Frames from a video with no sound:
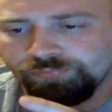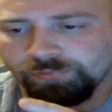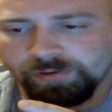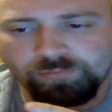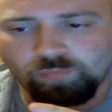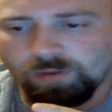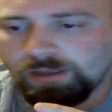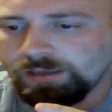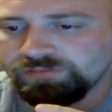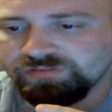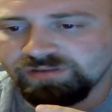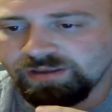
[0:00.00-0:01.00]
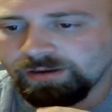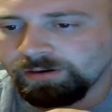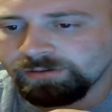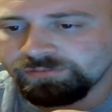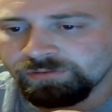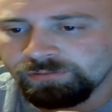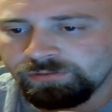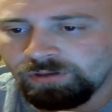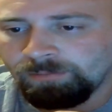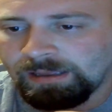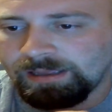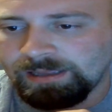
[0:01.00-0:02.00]
Bray Wyatt's character
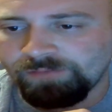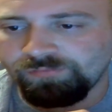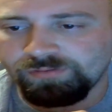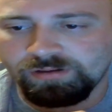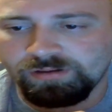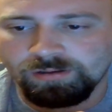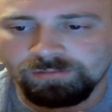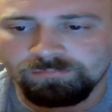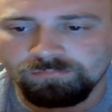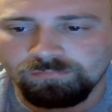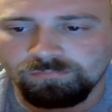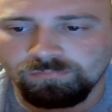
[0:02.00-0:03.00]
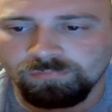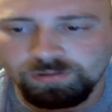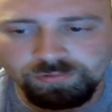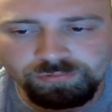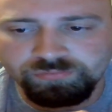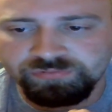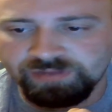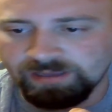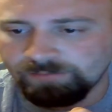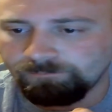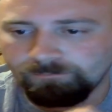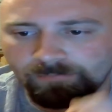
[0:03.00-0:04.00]
by having him lose
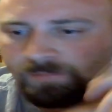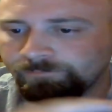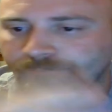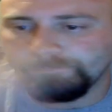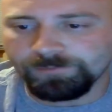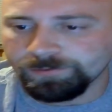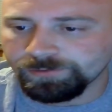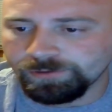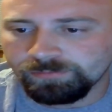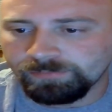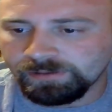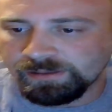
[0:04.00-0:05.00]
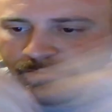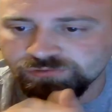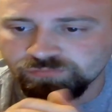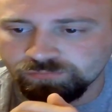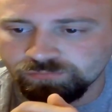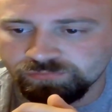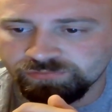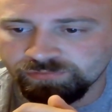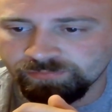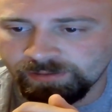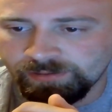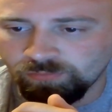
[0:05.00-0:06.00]
that Inferno match
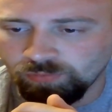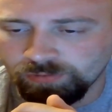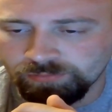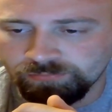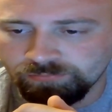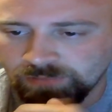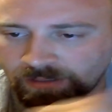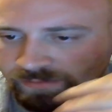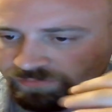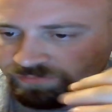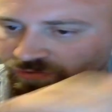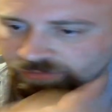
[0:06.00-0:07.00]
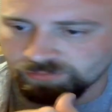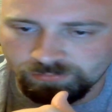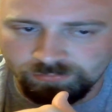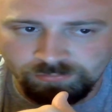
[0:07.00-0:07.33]
to Randy Orton last year.